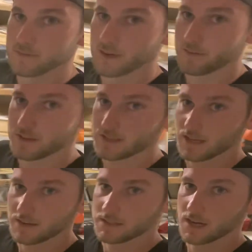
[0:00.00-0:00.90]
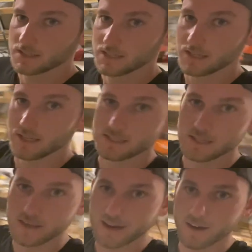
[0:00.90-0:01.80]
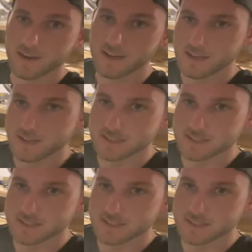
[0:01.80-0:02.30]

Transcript: Everything's kind of tucked into there.